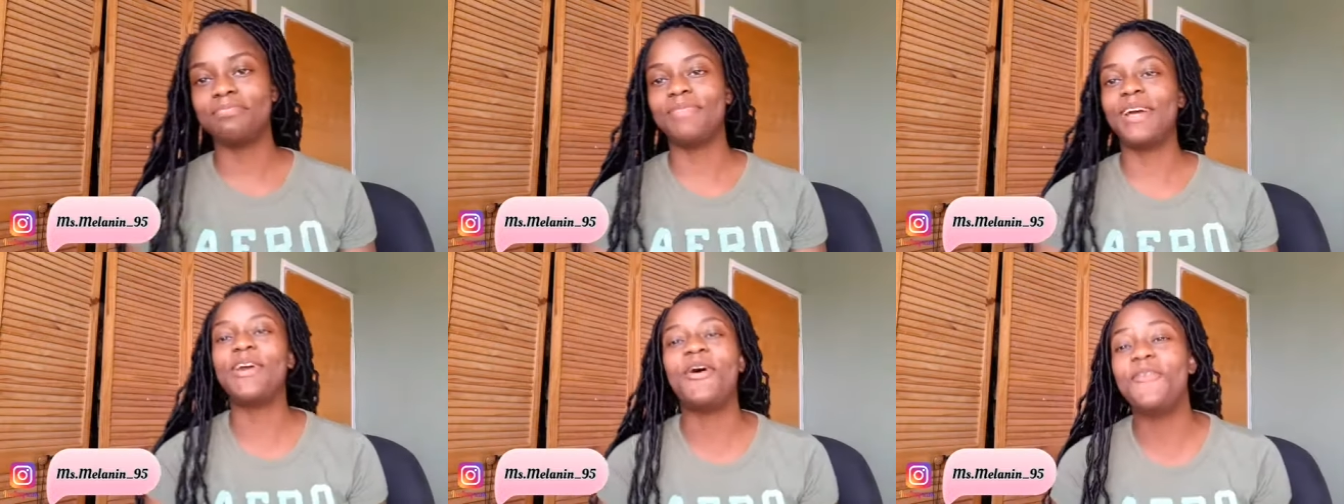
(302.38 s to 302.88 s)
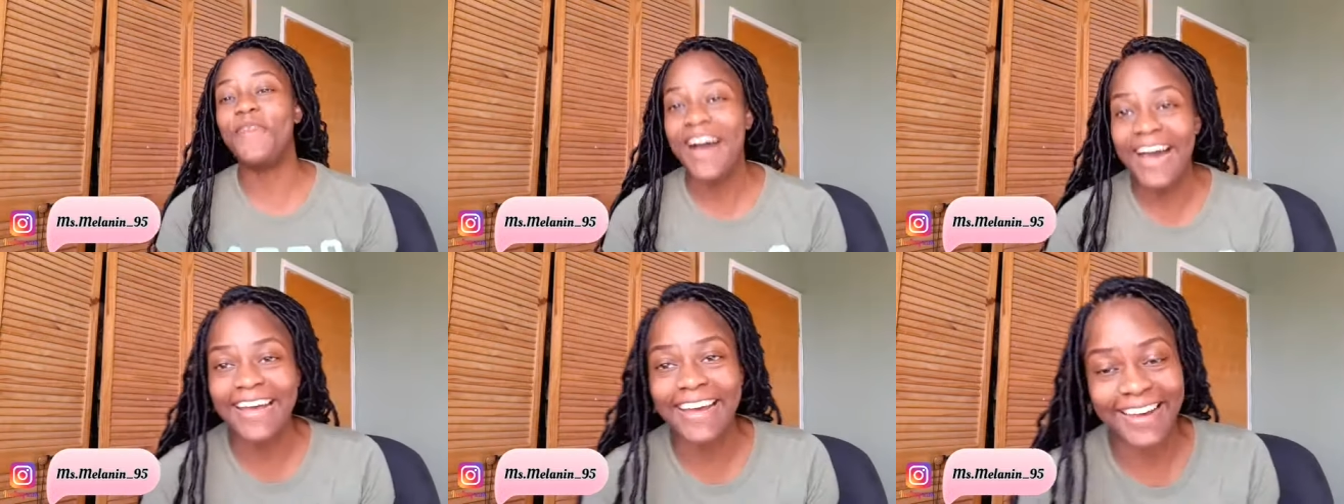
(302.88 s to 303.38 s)
not
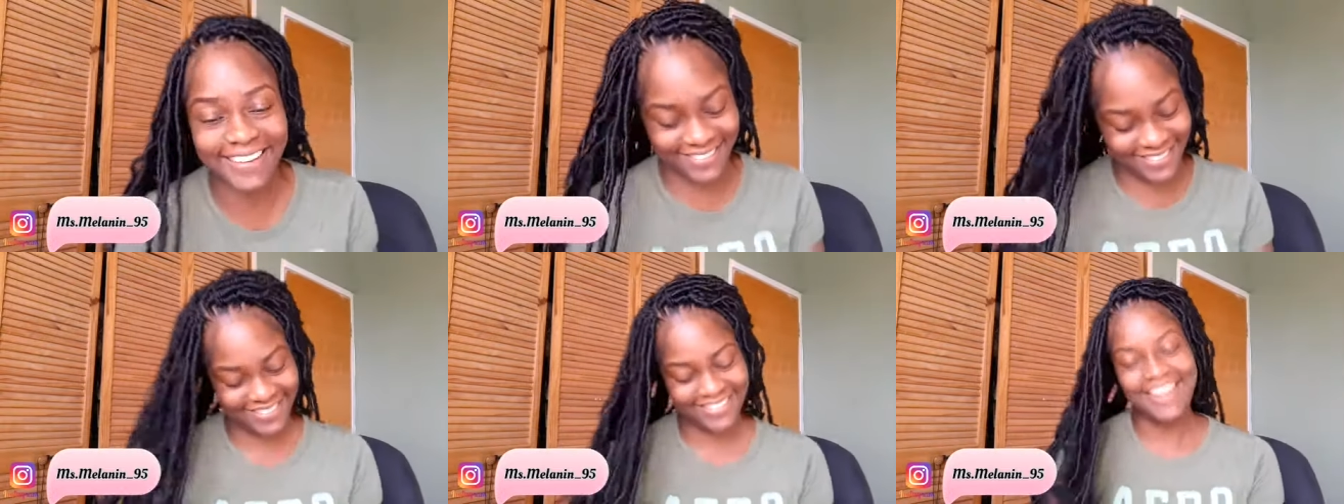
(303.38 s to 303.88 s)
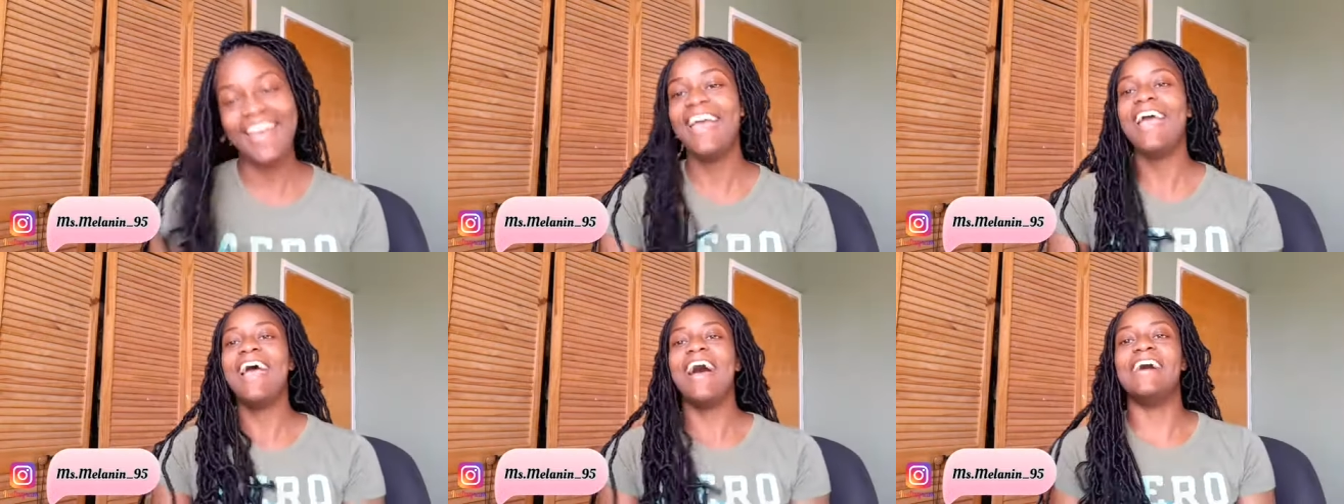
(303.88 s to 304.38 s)
Hawaiian,
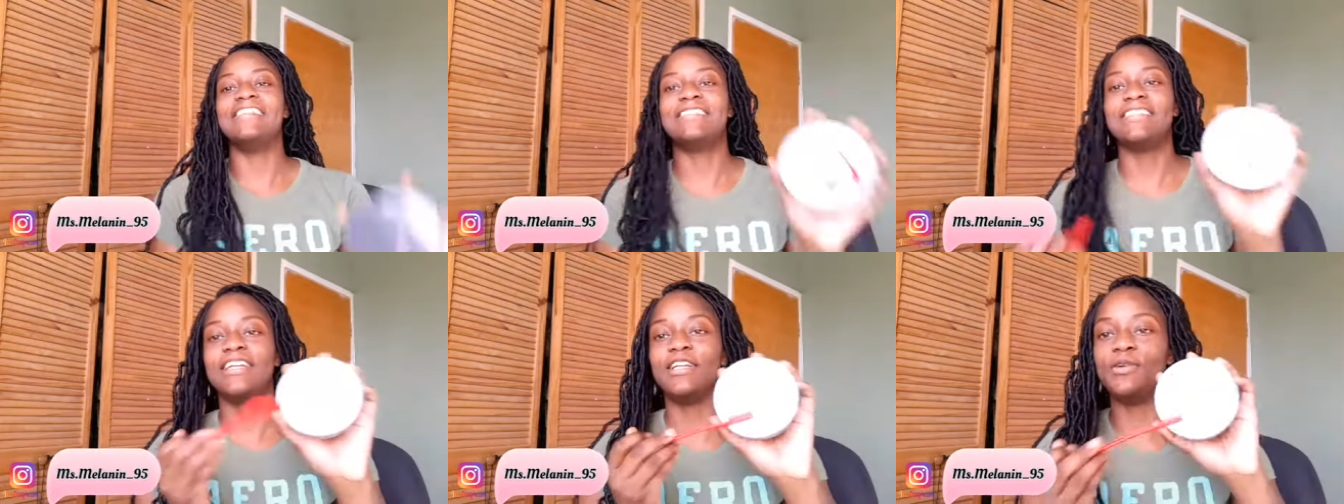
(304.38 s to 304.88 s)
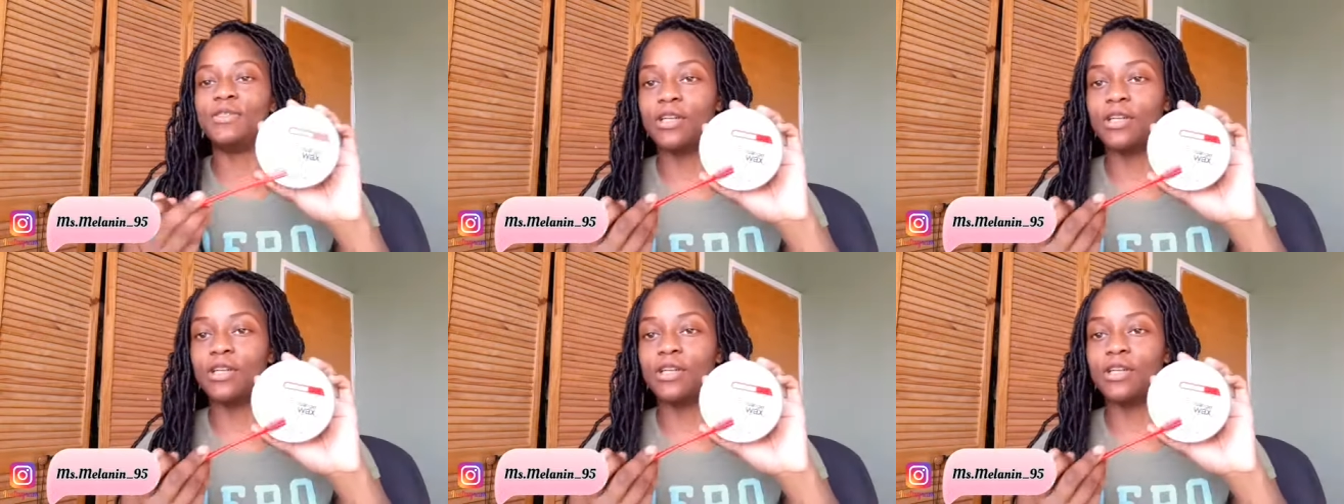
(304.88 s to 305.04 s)
I still use